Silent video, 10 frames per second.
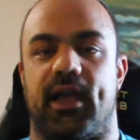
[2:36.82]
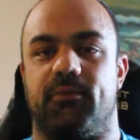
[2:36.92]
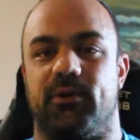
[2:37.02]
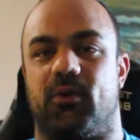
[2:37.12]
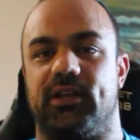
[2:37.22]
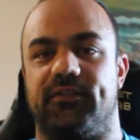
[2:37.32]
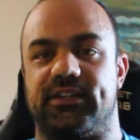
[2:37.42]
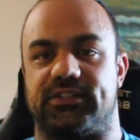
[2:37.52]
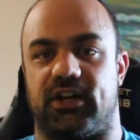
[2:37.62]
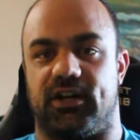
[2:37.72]
And we won't
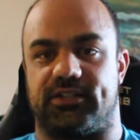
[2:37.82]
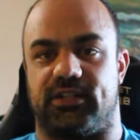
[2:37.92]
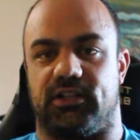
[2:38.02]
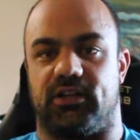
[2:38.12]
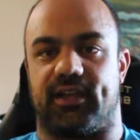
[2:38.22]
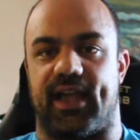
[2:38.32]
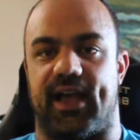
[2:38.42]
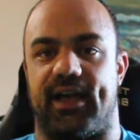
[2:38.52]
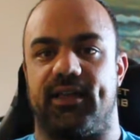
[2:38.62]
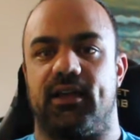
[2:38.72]
even start to look
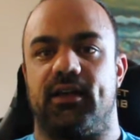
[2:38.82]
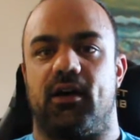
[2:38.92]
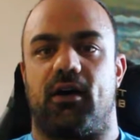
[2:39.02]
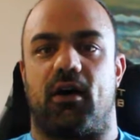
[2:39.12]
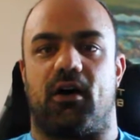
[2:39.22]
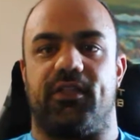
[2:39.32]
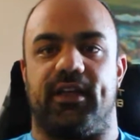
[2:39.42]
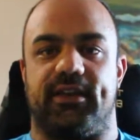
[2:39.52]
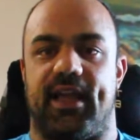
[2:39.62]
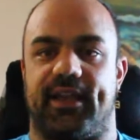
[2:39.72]
at all
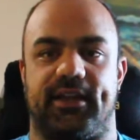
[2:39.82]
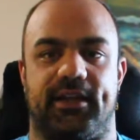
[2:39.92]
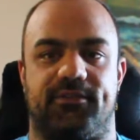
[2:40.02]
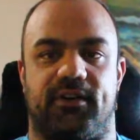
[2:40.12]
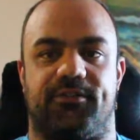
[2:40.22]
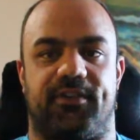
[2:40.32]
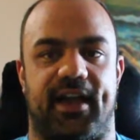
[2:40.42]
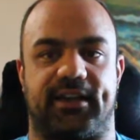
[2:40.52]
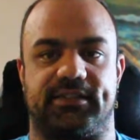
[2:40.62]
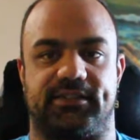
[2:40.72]
the negative
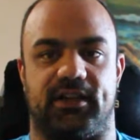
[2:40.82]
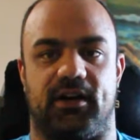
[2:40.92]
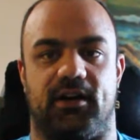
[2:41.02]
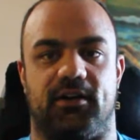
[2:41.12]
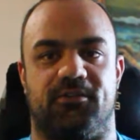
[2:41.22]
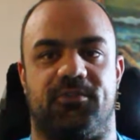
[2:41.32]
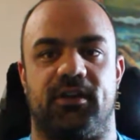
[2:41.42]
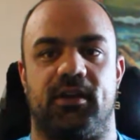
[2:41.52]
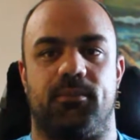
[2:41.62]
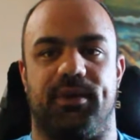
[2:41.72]
effects of
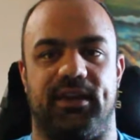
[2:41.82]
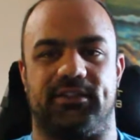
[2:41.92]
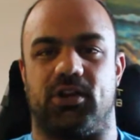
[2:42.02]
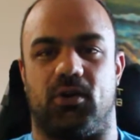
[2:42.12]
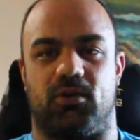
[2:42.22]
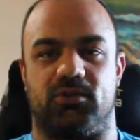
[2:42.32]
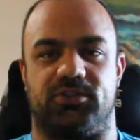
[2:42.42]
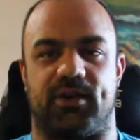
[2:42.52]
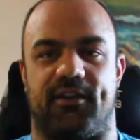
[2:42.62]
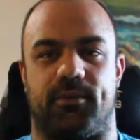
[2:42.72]
being
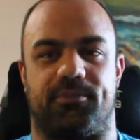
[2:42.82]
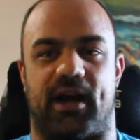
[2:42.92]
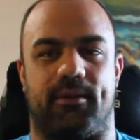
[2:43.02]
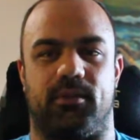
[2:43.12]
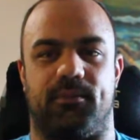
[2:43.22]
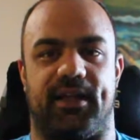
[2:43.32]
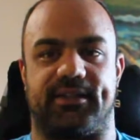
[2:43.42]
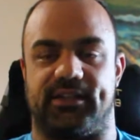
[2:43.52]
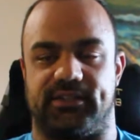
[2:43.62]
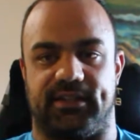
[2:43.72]
told you have a problem
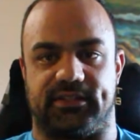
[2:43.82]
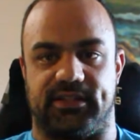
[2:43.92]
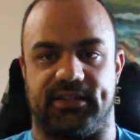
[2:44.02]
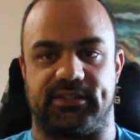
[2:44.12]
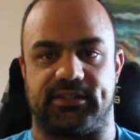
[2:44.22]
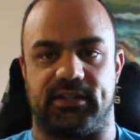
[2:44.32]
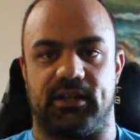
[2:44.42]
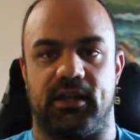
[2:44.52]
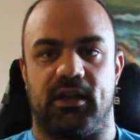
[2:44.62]
that doesn't exist.